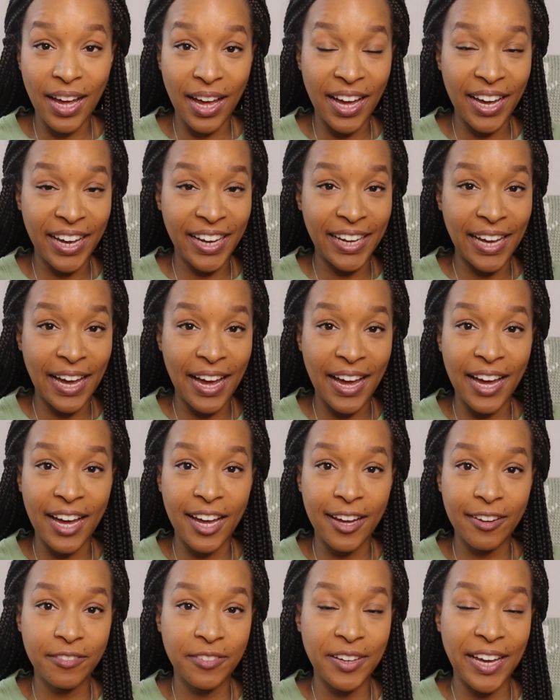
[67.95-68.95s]
I
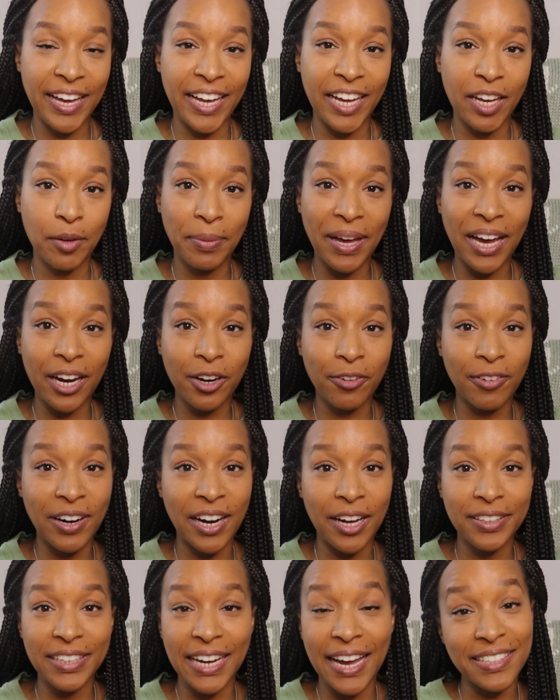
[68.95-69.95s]
have a
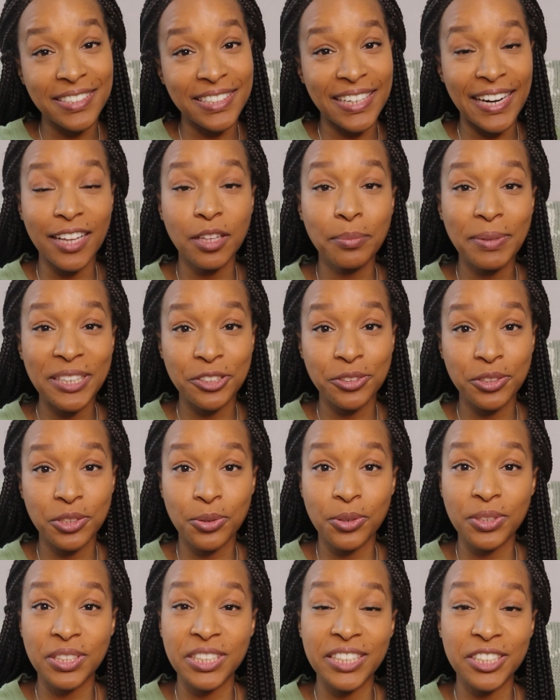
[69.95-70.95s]
background as an elementary
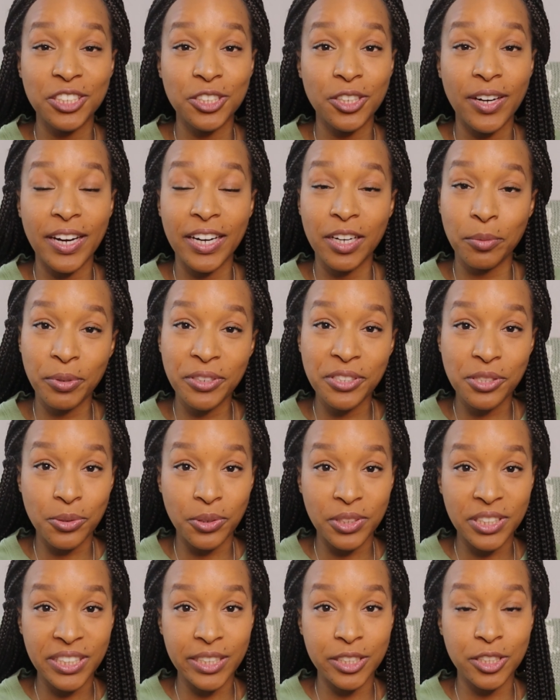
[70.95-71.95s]
school teacher and a
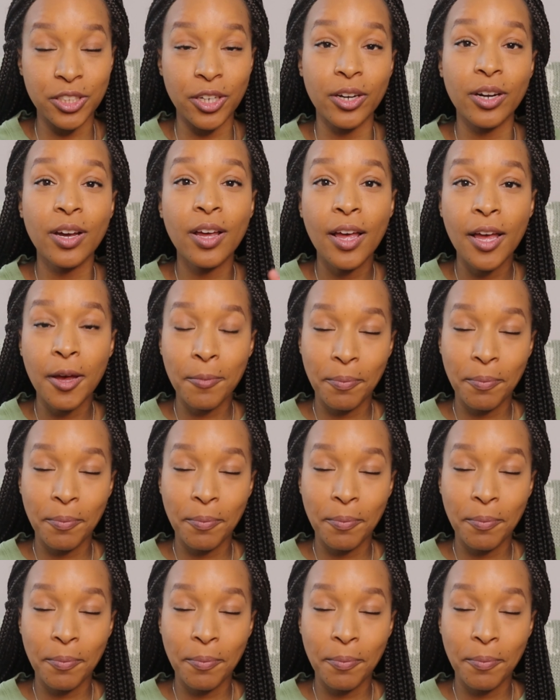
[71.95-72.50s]
preschool teacher,